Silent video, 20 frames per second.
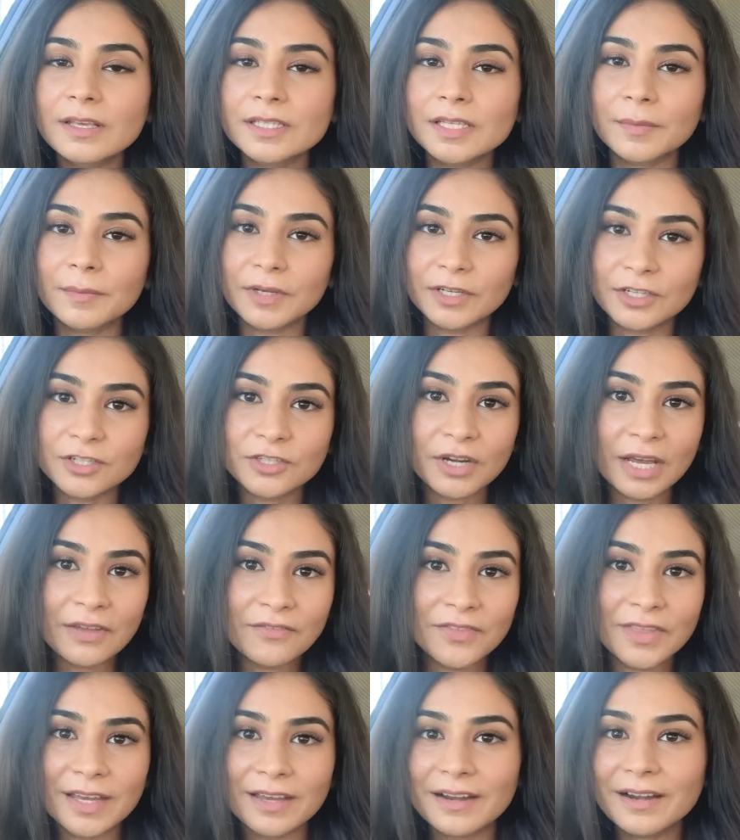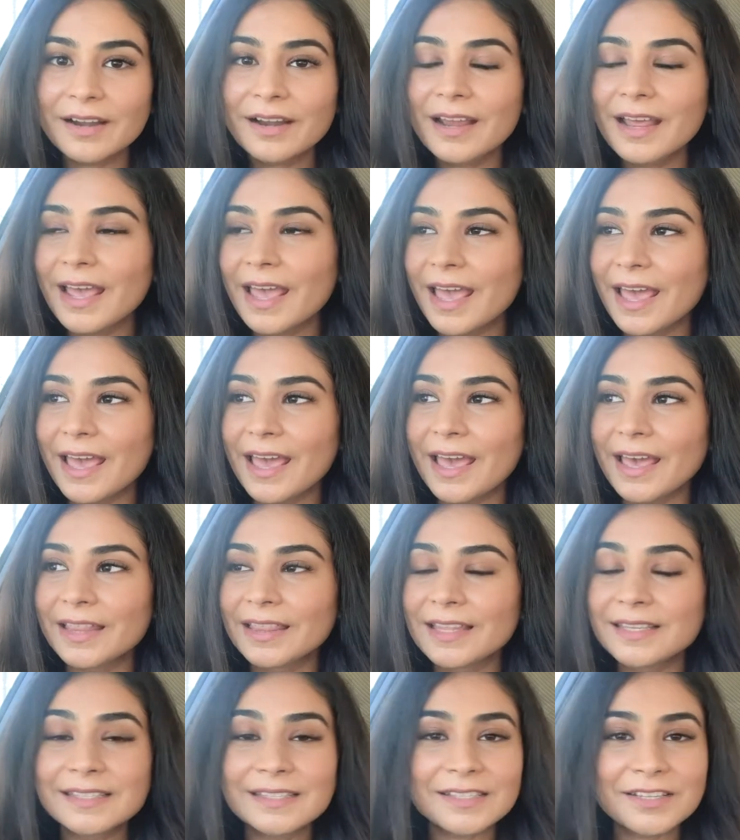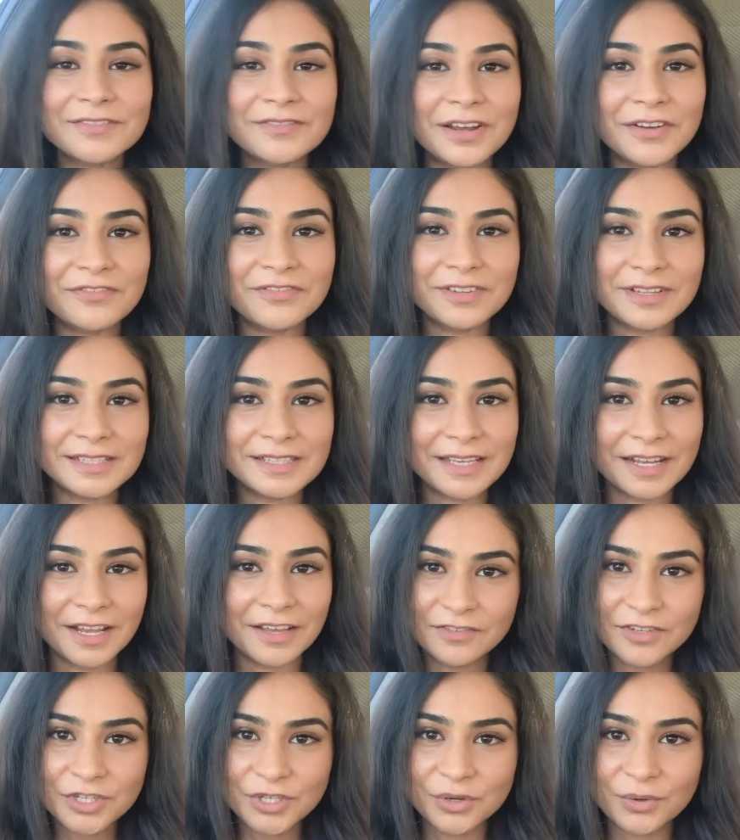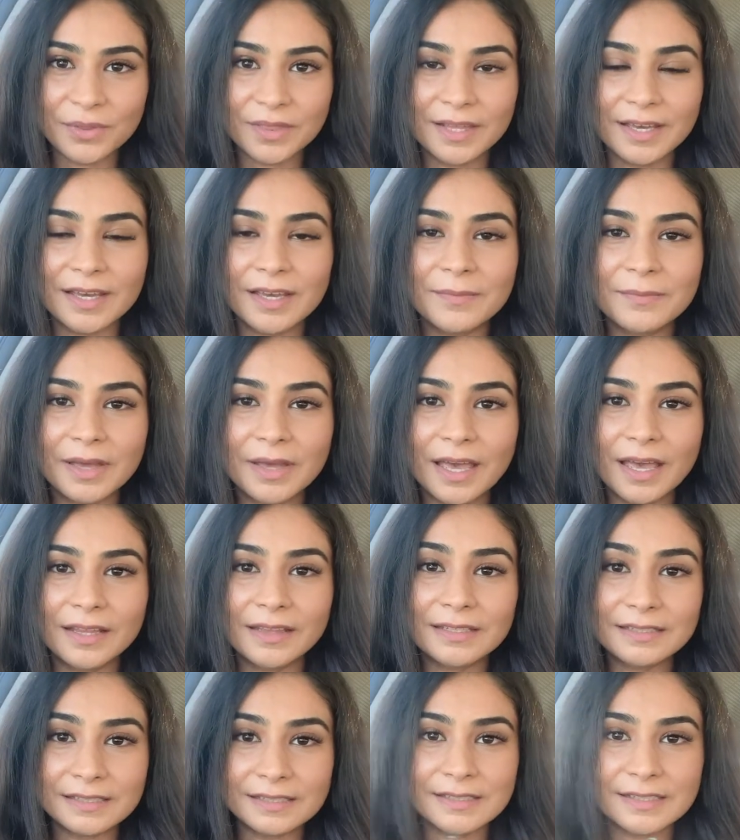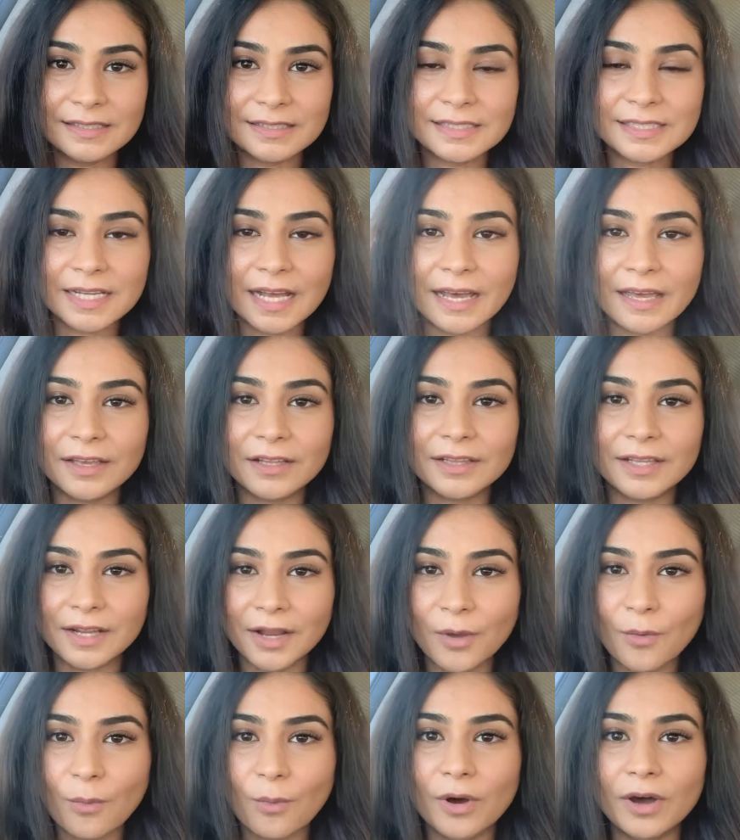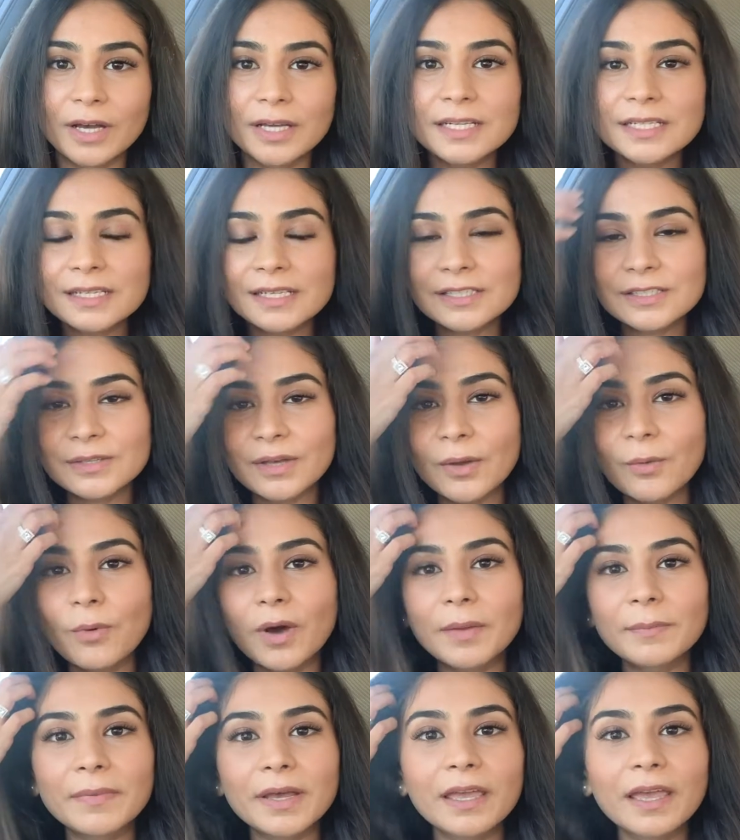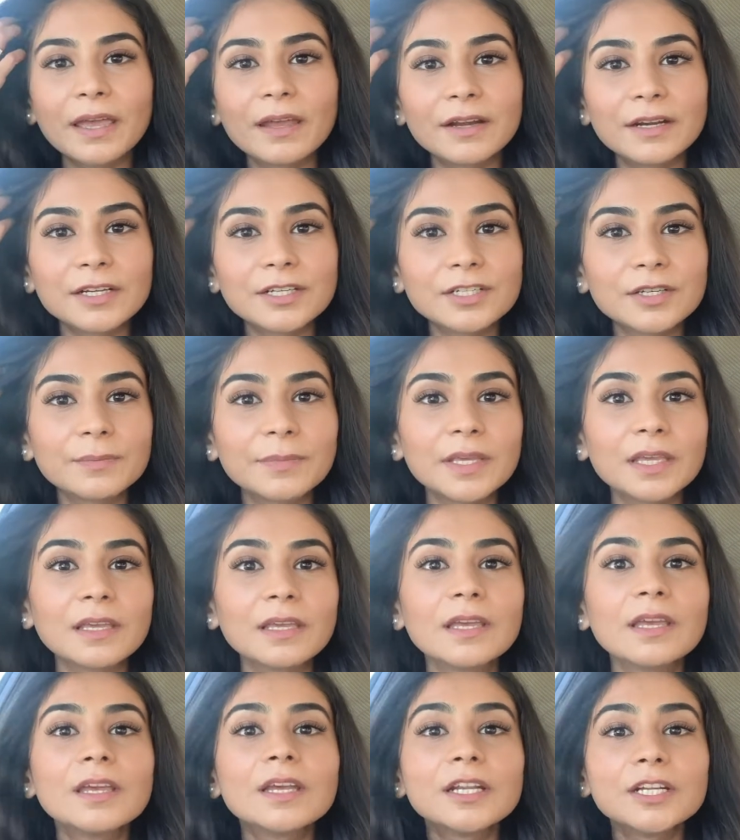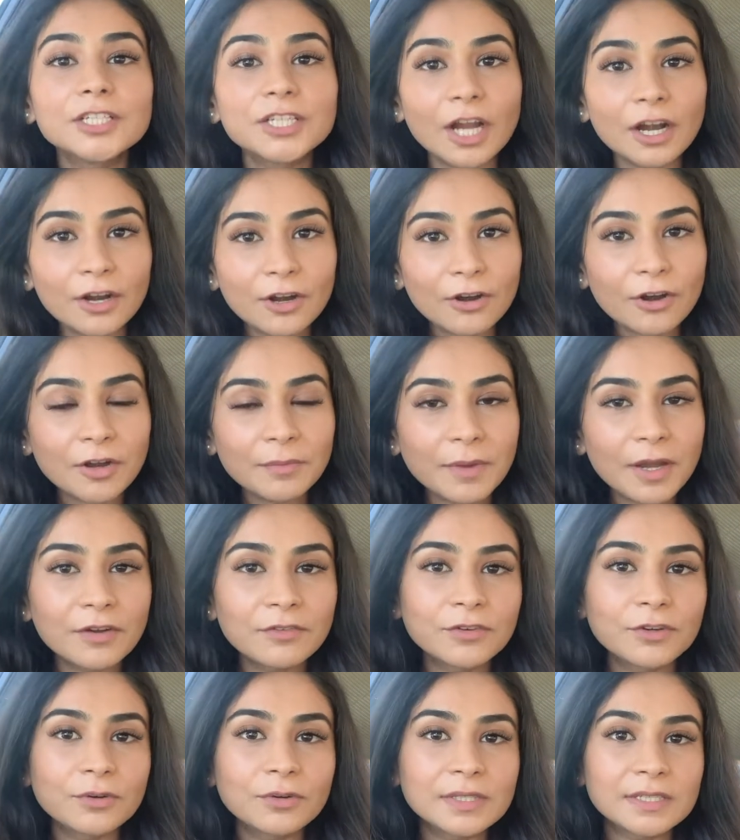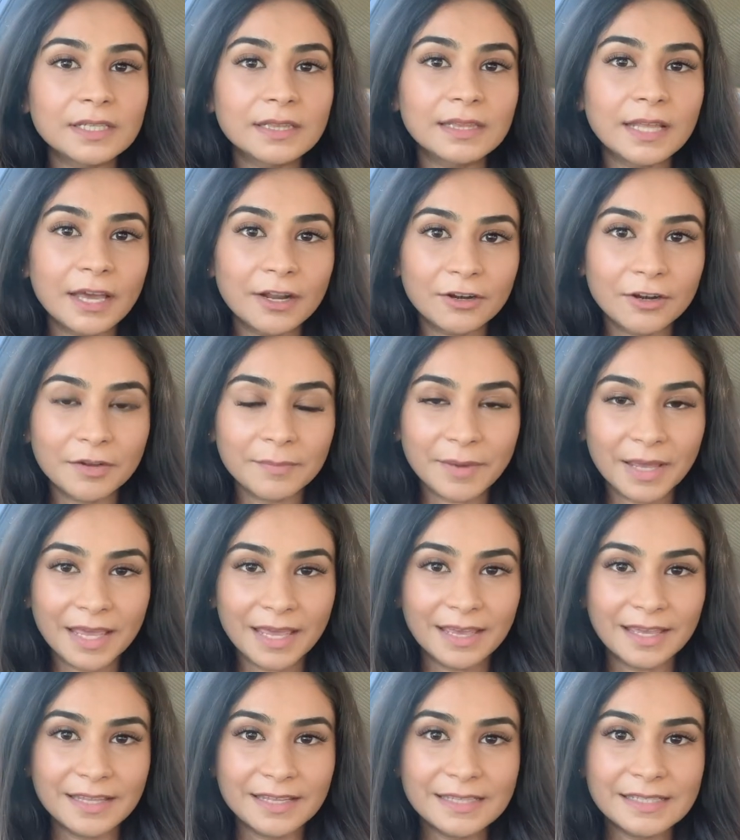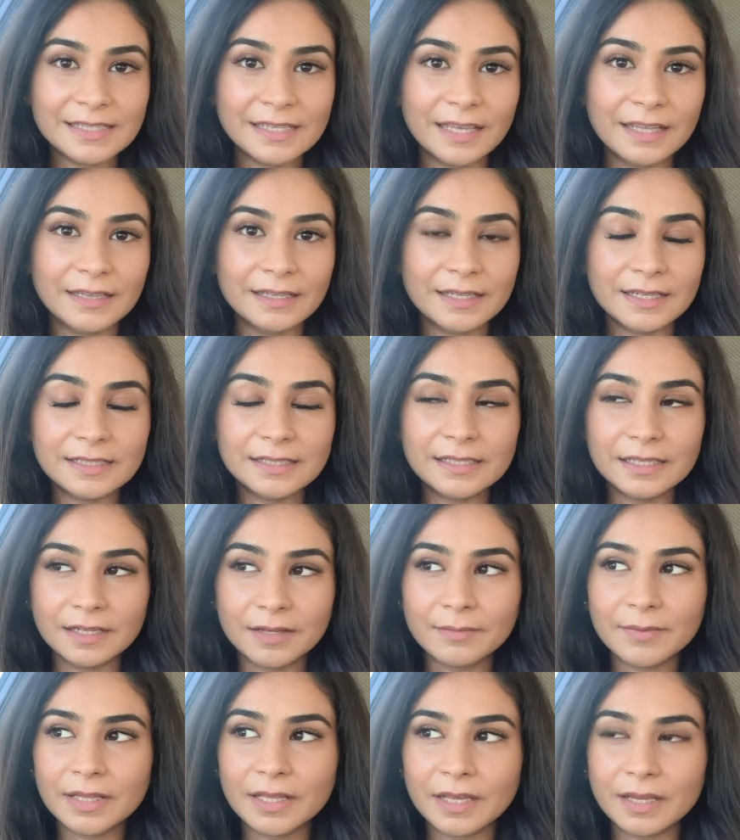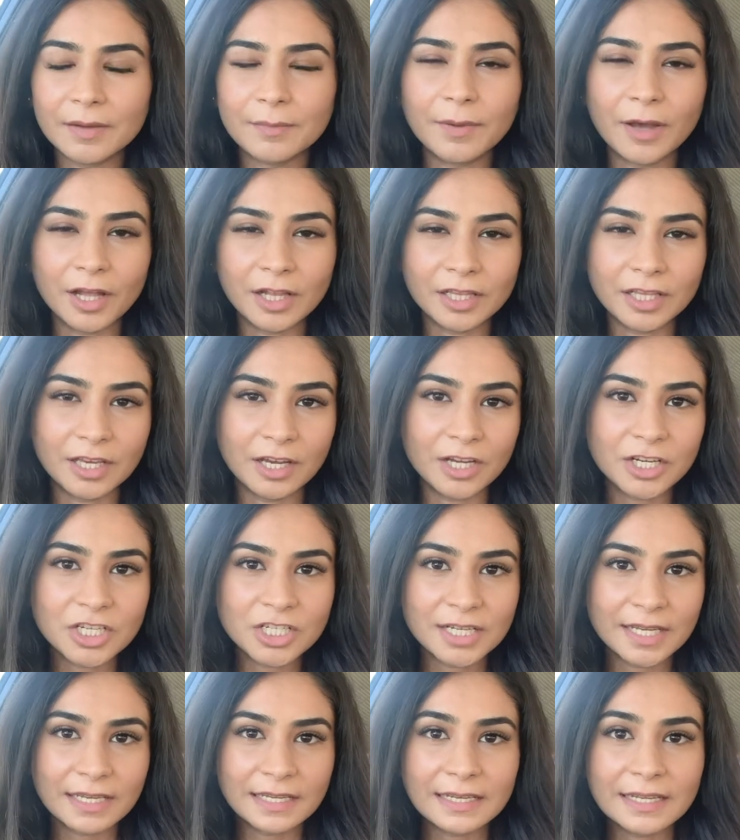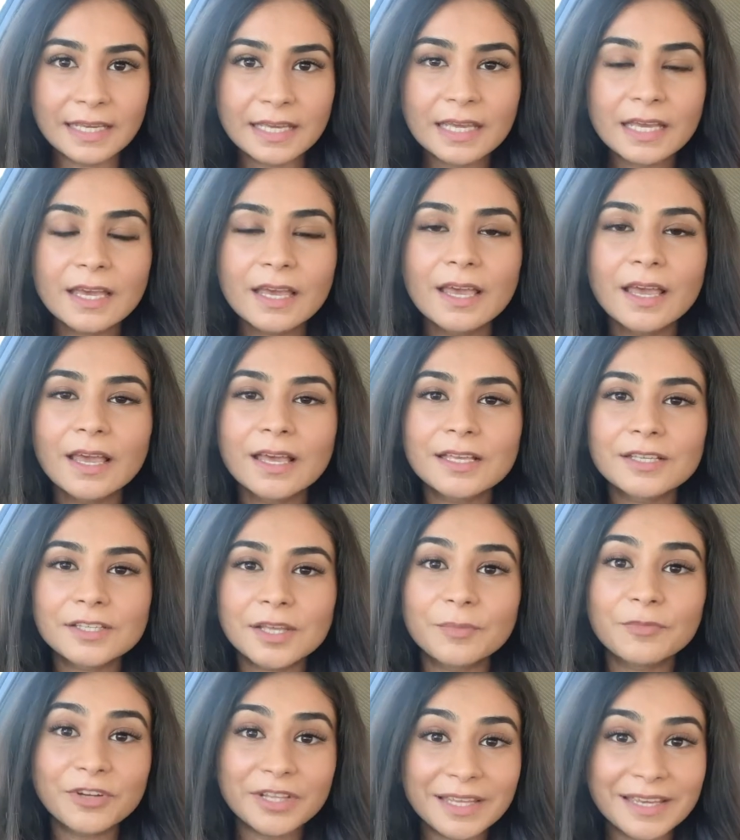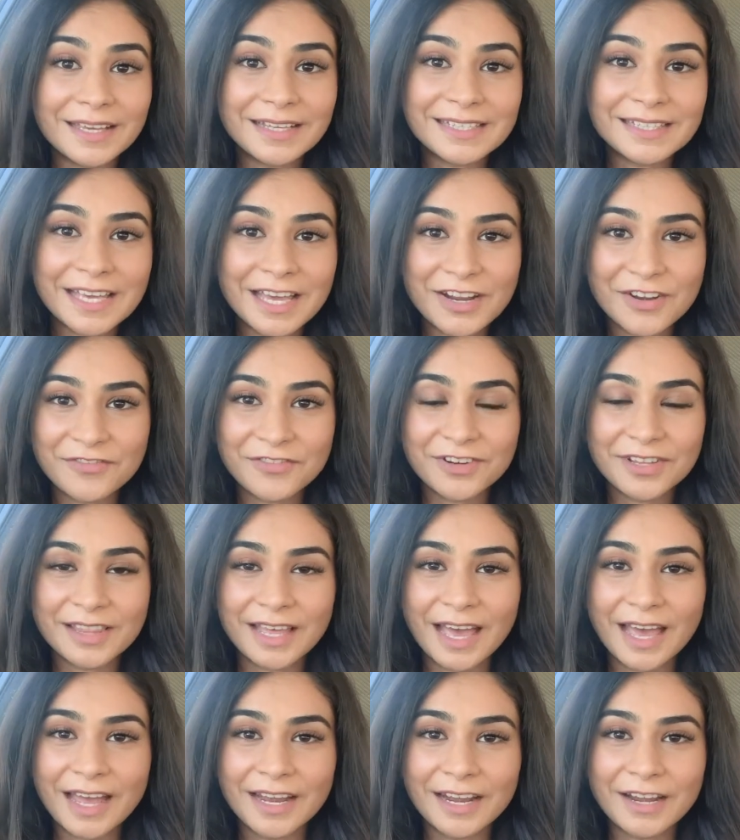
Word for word: So I'm going to drive there, and this is a reference that I've shown them, and this is the style that I want. So I want my hair to be darker on my roots and lighter on my ends, and it's going to be like a balayage technique. So I'm really excited for that.